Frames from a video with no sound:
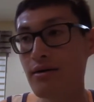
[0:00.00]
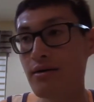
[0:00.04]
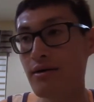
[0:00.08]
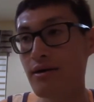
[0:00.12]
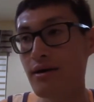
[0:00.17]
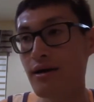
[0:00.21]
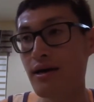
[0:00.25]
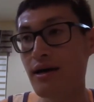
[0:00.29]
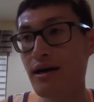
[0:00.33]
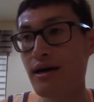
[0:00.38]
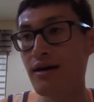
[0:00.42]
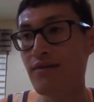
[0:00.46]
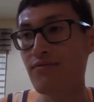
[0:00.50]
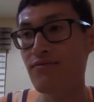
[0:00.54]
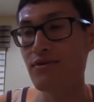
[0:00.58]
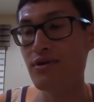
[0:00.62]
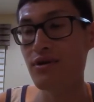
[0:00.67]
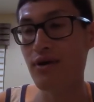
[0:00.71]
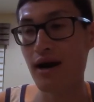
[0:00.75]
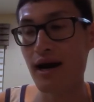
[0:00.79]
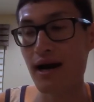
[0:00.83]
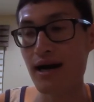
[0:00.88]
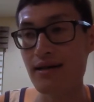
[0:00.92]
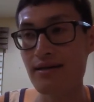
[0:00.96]
If your
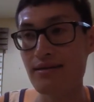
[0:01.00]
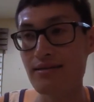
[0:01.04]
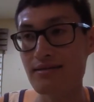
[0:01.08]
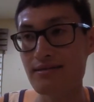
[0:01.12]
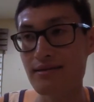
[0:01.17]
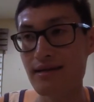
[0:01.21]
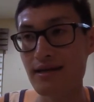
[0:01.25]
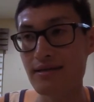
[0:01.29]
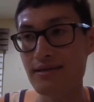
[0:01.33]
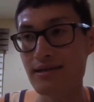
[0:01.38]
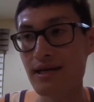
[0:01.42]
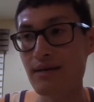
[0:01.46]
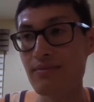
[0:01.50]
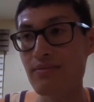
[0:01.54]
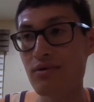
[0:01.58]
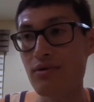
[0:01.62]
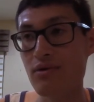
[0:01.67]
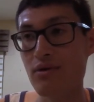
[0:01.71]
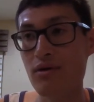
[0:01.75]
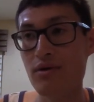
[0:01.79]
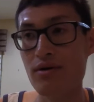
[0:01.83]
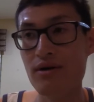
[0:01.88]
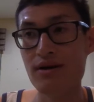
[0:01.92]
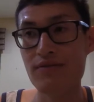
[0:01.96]
eye doesn't stay stable,
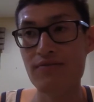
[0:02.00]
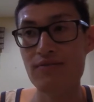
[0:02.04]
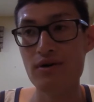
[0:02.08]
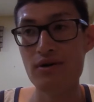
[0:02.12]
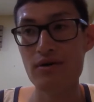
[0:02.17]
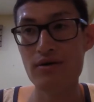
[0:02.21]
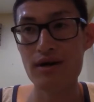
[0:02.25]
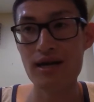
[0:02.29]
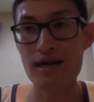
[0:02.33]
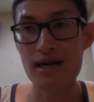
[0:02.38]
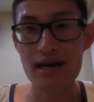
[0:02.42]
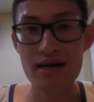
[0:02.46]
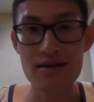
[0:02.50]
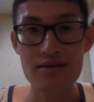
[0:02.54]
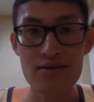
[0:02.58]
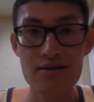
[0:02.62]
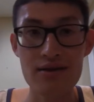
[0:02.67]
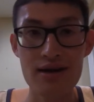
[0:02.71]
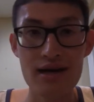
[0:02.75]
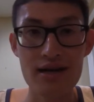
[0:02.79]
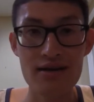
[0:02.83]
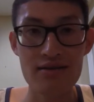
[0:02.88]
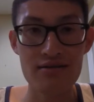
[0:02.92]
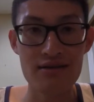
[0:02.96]
or if you're the
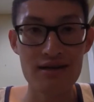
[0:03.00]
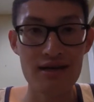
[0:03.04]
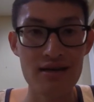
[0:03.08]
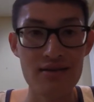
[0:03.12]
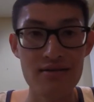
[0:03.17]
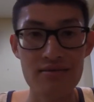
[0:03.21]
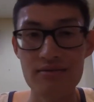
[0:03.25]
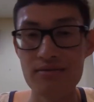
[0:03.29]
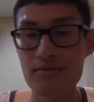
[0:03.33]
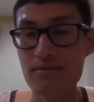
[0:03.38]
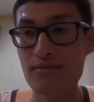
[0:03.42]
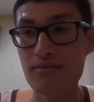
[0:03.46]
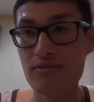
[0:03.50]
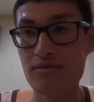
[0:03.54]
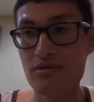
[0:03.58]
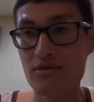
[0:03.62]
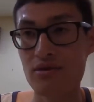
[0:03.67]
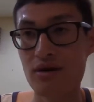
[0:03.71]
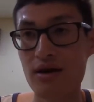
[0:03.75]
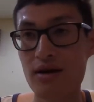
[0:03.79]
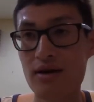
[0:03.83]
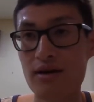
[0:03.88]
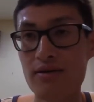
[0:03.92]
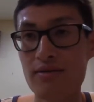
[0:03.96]
underage, then
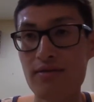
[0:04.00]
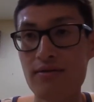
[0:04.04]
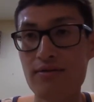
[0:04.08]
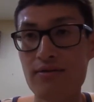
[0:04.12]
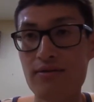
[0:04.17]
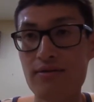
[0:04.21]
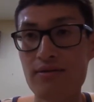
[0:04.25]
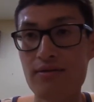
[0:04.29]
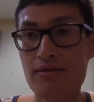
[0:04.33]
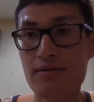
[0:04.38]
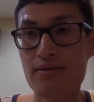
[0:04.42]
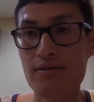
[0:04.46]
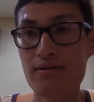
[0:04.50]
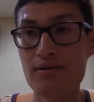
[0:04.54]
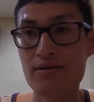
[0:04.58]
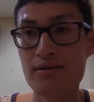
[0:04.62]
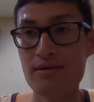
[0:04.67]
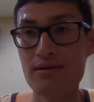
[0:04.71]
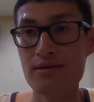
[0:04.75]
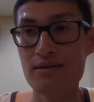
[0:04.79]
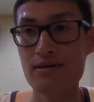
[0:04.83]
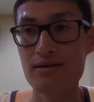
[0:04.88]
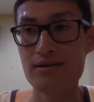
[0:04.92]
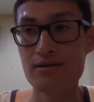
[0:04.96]
sorry
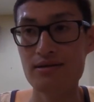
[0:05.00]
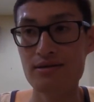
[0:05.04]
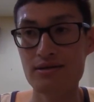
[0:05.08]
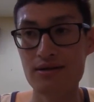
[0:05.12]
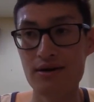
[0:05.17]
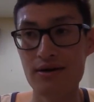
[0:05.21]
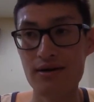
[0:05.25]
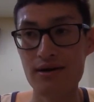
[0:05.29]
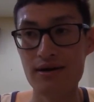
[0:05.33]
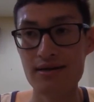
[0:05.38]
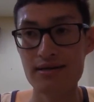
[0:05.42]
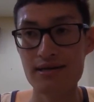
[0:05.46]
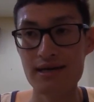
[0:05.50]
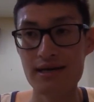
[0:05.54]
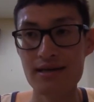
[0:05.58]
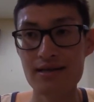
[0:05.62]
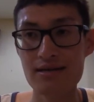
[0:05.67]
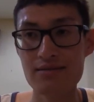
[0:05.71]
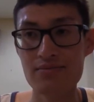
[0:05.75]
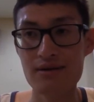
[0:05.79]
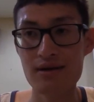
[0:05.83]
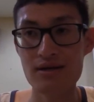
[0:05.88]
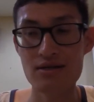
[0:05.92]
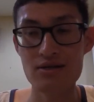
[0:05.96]
to say this,
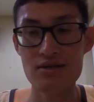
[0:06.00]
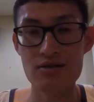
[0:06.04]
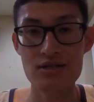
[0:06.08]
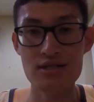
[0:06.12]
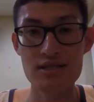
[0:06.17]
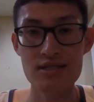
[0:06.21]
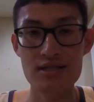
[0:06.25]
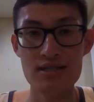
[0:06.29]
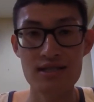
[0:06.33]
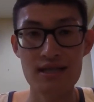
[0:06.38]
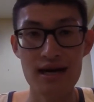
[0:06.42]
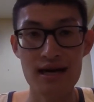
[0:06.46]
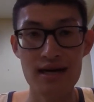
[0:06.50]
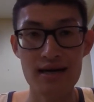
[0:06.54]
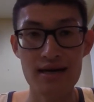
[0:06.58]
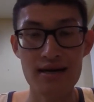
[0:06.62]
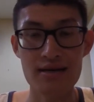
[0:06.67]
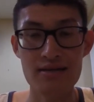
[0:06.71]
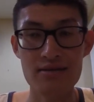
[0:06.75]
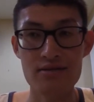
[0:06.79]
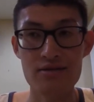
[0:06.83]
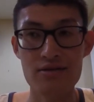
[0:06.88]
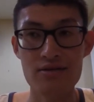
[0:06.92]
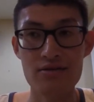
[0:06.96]
but you're just not getting
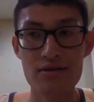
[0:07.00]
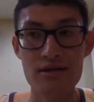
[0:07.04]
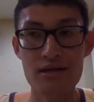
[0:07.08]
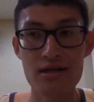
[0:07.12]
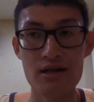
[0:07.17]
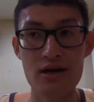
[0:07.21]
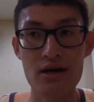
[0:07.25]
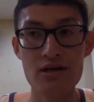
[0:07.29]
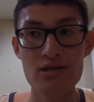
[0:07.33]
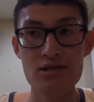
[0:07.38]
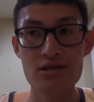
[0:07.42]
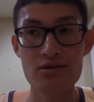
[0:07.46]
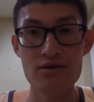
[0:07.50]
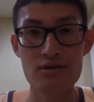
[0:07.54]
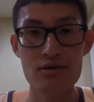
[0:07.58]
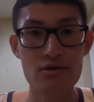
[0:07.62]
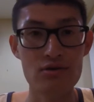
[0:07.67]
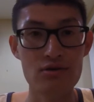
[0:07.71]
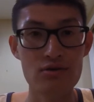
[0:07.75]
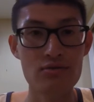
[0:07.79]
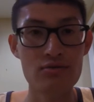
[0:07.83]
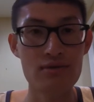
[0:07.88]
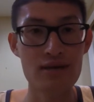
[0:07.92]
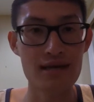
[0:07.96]
surgery. And also, you
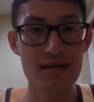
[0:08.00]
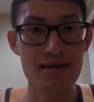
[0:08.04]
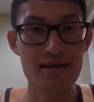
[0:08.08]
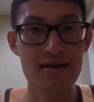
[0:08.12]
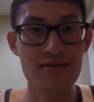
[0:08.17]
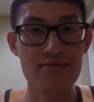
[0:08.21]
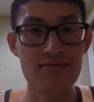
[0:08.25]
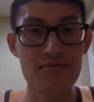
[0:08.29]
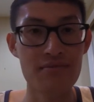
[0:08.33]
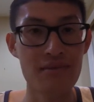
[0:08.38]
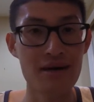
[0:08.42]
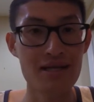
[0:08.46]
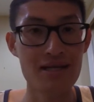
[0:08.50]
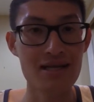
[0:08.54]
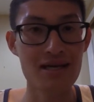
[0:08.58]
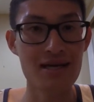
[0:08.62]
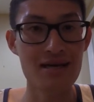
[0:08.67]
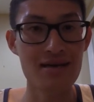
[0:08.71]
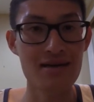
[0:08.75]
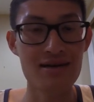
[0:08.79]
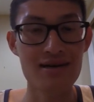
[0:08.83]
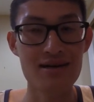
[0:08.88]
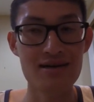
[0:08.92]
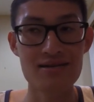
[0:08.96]
do need enough money,
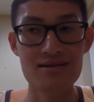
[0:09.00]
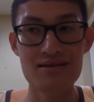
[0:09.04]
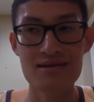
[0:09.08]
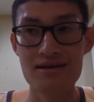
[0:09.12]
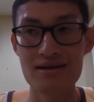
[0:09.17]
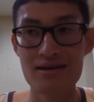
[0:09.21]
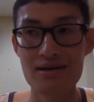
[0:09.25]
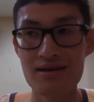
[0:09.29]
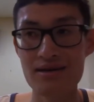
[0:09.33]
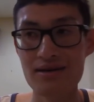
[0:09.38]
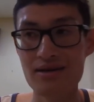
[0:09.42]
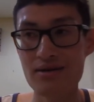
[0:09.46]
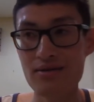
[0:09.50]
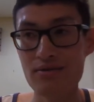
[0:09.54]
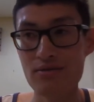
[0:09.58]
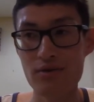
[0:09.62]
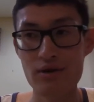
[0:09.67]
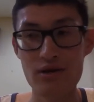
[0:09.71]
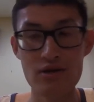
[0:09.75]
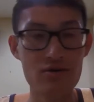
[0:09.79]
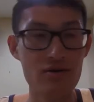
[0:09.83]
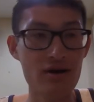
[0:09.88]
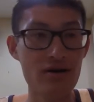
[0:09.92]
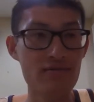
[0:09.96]
because when
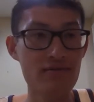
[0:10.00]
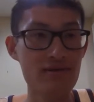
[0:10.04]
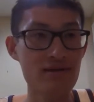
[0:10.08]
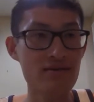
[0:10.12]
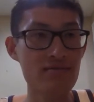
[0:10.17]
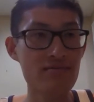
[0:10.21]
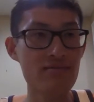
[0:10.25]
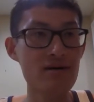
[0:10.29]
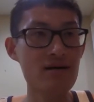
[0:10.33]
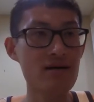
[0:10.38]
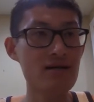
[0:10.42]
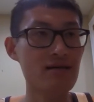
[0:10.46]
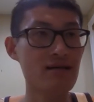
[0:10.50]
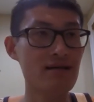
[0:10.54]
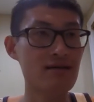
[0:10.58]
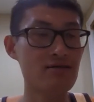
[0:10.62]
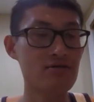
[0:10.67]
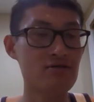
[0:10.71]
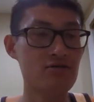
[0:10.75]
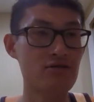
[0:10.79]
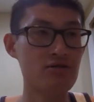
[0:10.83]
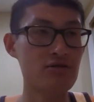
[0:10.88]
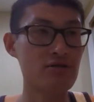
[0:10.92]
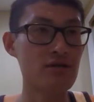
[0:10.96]
you don't have enough money, then
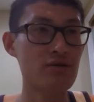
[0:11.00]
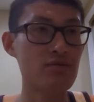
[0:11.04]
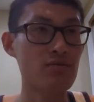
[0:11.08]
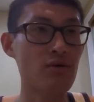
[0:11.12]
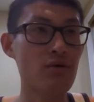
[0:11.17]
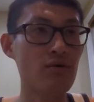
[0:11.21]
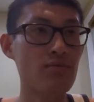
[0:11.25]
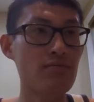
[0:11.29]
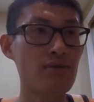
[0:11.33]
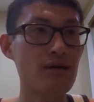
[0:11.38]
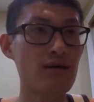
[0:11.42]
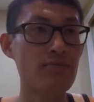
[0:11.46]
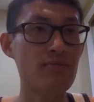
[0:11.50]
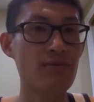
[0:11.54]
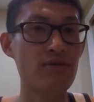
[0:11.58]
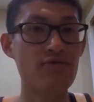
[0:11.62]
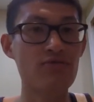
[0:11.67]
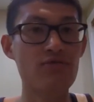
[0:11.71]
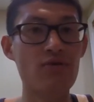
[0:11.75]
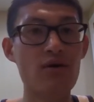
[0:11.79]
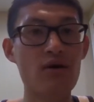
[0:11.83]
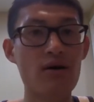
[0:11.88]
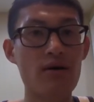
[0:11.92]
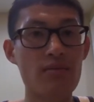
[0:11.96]
surgery won't be
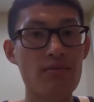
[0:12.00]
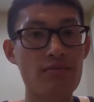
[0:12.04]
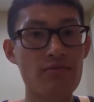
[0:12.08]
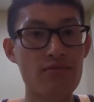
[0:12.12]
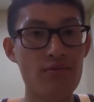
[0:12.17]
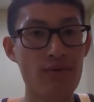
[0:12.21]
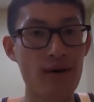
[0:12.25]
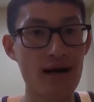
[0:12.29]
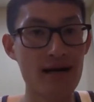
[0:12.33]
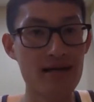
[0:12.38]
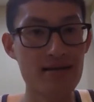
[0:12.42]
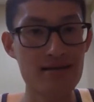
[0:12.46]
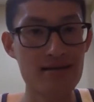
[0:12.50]
performed, right?